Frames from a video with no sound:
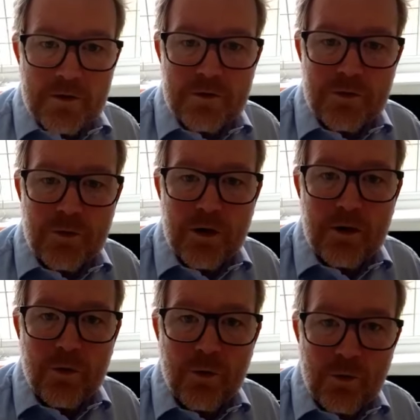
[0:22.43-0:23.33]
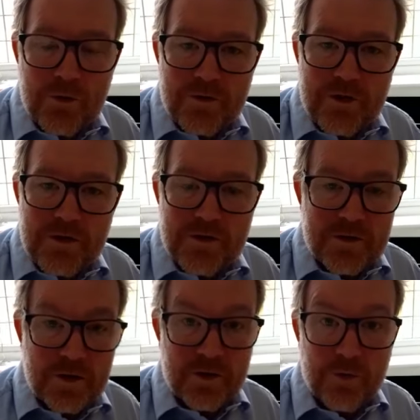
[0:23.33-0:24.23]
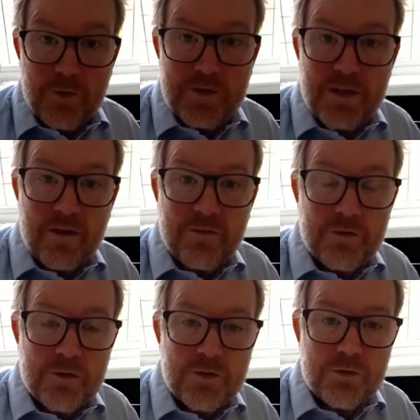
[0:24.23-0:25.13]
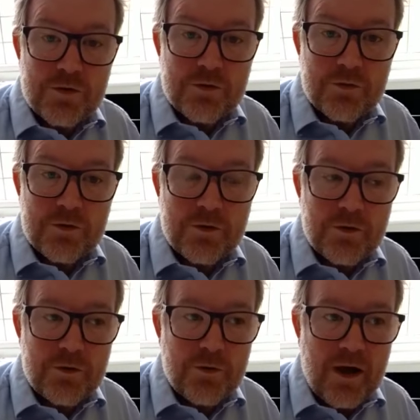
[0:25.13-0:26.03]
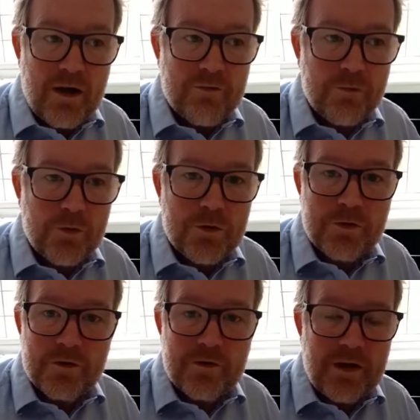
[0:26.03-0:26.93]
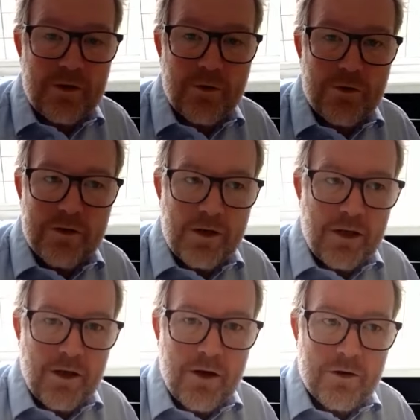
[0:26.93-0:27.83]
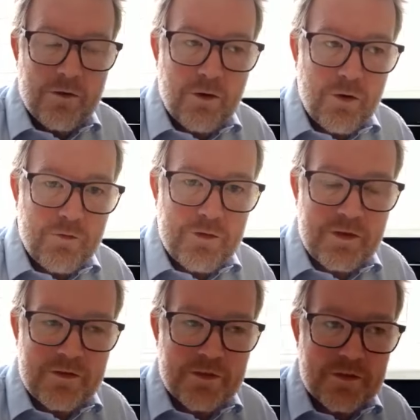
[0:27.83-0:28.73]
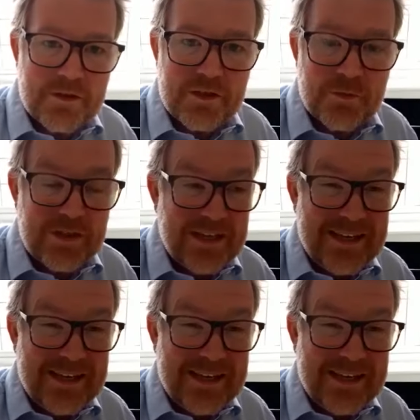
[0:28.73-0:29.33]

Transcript: to all the teachers and all the staff at George Salter who have worked inordinately hard over this 6 weeks,